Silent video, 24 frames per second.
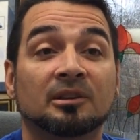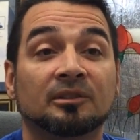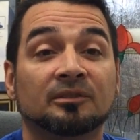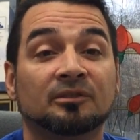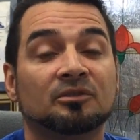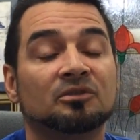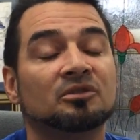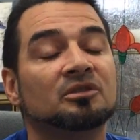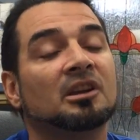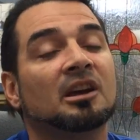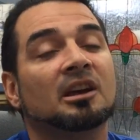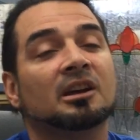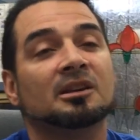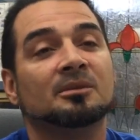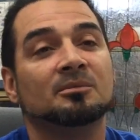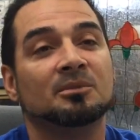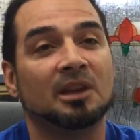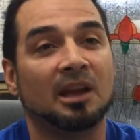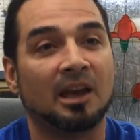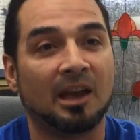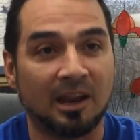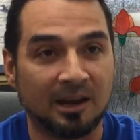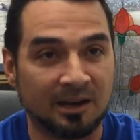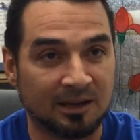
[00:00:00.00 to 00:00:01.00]
so you're not going
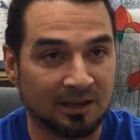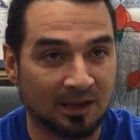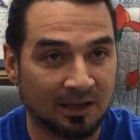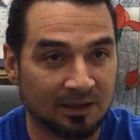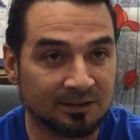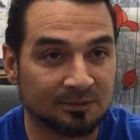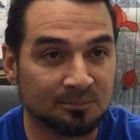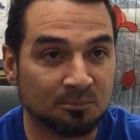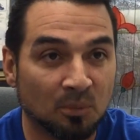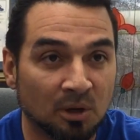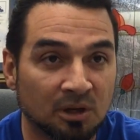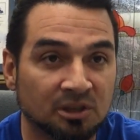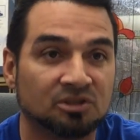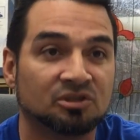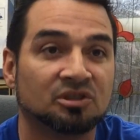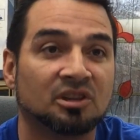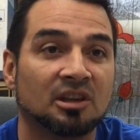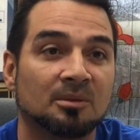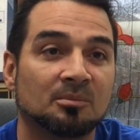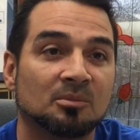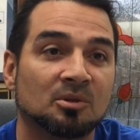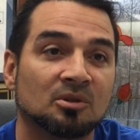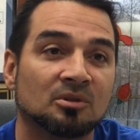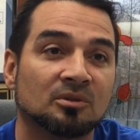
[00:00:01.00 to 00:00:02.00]
to be adding as much
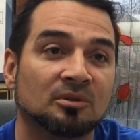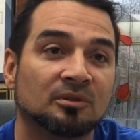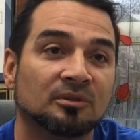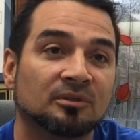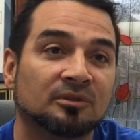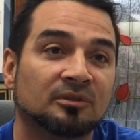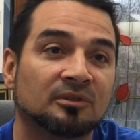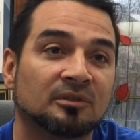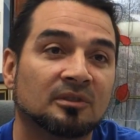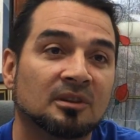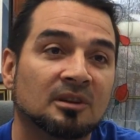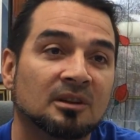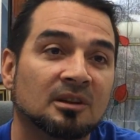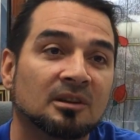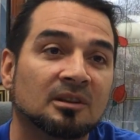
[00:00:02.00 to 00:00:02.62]
chemicals